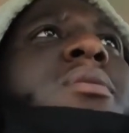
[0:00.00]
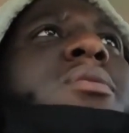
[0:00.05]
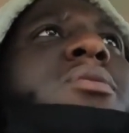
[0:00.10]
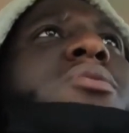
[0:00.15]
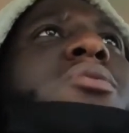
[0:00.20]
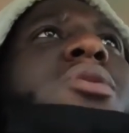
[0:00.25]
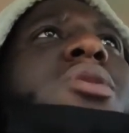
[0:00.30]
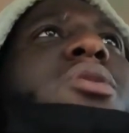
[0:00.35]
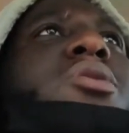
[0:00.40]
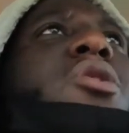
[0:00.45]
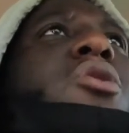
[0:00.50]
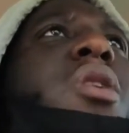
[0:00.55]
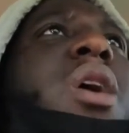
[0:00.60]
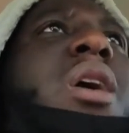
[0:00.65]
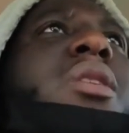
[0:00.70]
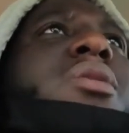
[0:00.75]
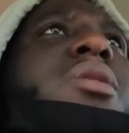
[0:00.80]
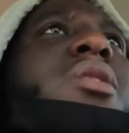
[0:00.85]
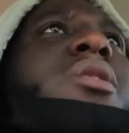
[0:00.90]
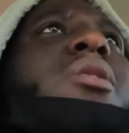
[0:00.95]
just go
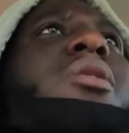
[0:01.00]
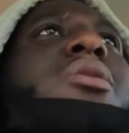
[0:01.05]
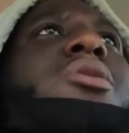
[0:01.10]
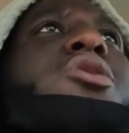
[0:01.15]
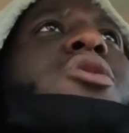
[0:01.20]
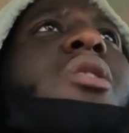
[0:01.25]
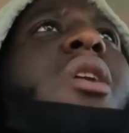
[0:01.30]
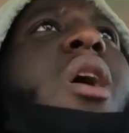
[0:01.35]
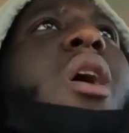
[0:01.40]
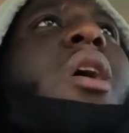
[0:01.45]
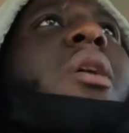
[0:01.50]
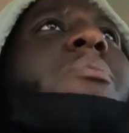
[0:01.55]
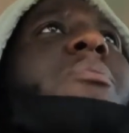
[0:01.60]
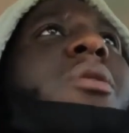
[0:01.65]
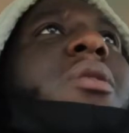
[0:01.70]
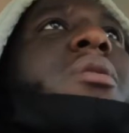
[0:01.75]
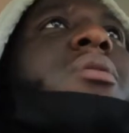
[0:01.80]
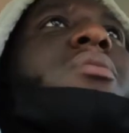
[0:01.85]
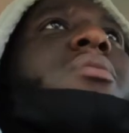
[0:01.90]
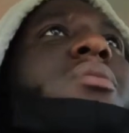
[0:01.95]
out there and try,
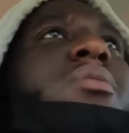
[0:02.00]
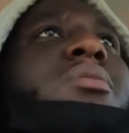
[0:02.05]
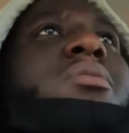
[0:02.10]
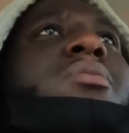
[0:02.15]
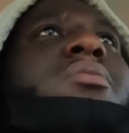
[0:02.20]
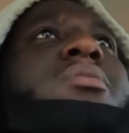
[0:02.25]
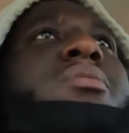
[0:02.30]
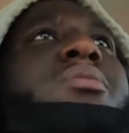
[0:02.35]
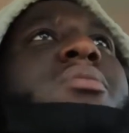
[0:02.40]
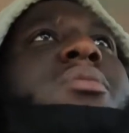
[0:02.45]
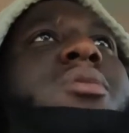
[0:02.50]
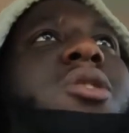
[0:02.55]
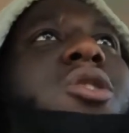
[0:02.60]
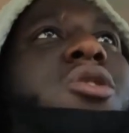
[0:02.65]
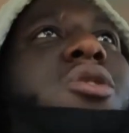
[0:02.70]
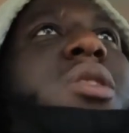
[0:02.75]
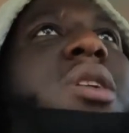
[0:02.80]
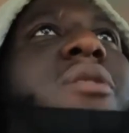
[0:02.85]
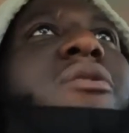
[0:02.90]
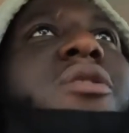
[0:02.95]
man.
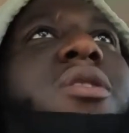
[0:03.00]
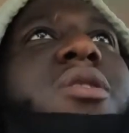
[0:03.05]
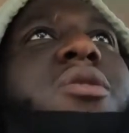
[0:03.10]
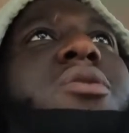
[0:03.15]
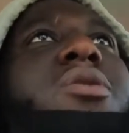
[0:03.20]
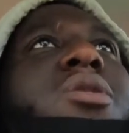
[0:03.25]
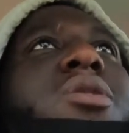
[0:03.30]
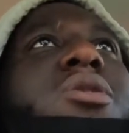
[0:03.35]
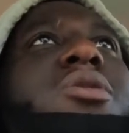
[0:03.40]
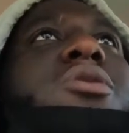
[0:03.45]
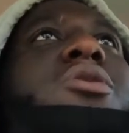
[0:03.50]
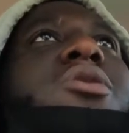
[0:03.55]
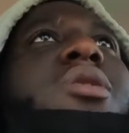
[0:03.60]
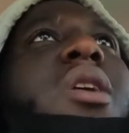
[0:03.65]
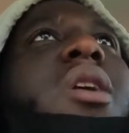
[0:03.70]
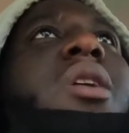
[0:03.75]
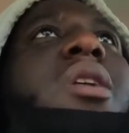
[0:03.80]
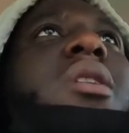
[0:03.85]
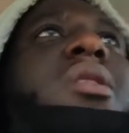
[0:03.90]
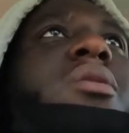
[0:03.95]
You'll never know until you
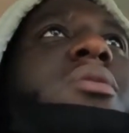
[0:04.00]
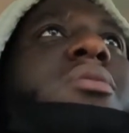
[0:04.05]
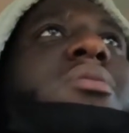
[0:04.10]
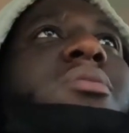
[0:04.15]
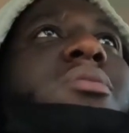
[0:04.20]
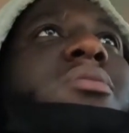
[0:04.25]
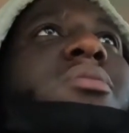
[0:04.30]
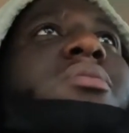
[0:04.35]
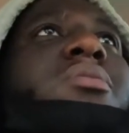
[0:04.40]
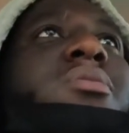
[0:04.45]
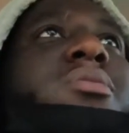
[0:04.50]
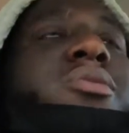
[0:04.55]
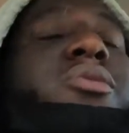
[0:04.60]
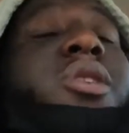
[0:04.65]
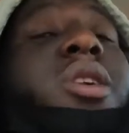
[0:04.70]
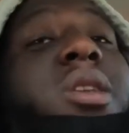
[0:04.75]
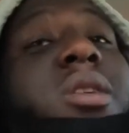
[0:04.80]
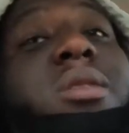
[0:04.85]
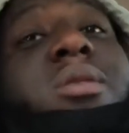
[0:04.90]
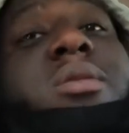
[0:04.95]
try.
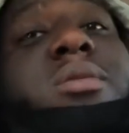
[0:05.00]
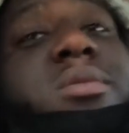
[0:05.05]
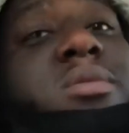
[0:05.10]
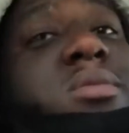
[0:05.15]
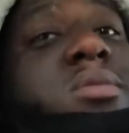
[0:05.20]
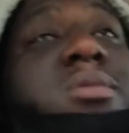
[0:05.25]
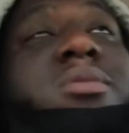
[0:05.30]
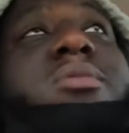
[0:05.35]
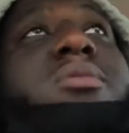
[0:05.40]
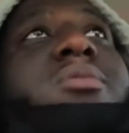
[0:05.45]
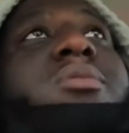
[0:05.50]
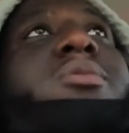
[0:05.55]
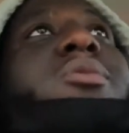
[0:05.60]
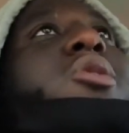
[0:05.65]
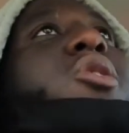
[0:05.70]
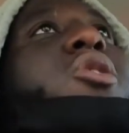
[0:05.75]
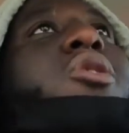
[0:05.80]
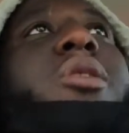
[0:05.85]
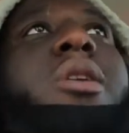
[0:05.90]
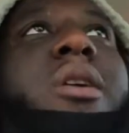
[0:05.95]
Really.
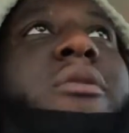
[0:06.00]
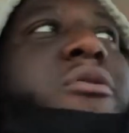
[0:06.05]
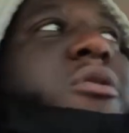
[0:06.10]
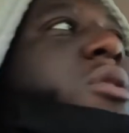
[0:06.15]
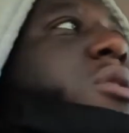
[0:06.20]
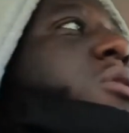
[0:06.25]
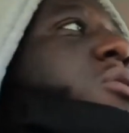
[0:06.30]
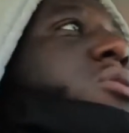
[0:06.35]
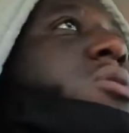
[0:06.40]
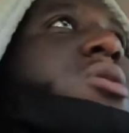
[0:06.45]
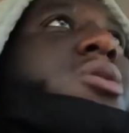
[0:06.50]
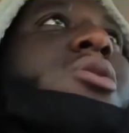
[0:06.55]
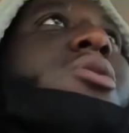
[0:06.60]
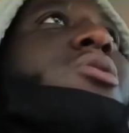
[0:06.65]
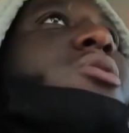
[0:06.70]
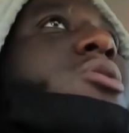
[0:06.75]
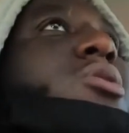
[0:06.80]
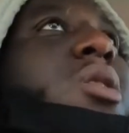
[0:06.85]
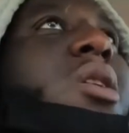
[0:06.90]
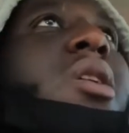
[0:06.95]
You'll never know until
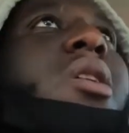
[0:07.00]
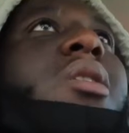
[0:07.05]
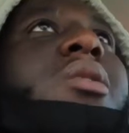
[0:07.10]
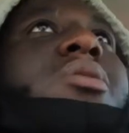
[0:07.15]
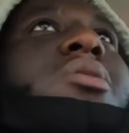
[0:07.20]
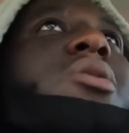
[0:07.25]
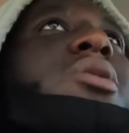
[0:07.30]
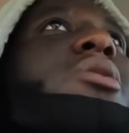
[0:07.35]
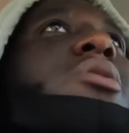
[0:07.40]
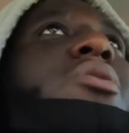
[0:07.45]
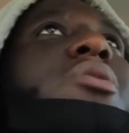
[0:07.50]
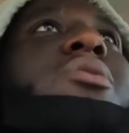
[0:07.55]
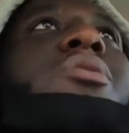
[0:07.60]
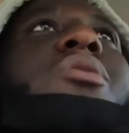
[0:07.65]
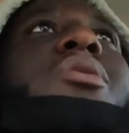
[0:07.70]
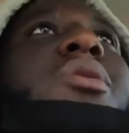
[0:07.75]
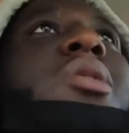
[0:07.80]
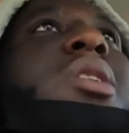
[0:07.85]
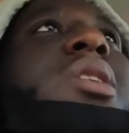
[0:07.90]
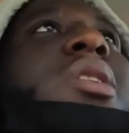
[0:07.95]
you try. So,
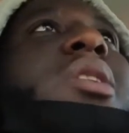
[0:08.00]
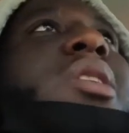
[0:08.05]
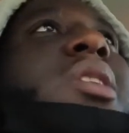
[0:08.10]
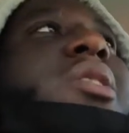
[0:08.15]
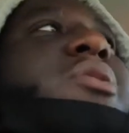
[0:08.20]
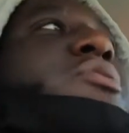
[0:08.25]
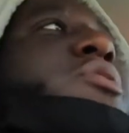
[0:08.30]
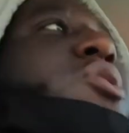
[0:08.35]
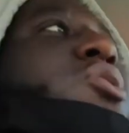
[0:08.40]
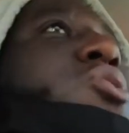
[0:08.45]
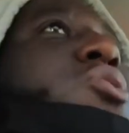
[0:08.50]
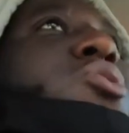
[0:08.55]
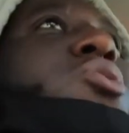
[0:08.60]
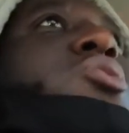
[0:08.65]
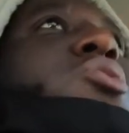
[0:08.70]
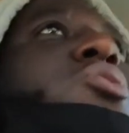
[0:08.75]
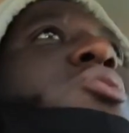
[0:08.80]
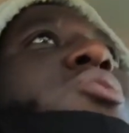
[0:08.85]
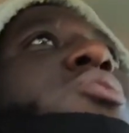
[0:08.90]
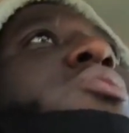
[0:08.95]
if
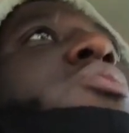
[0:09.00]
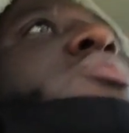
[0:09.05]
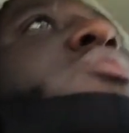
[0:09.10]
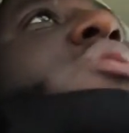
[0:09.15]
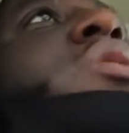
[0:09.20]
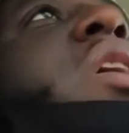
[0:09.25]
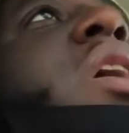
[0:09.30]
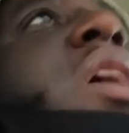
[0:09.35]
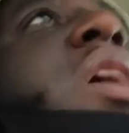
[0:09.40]
you got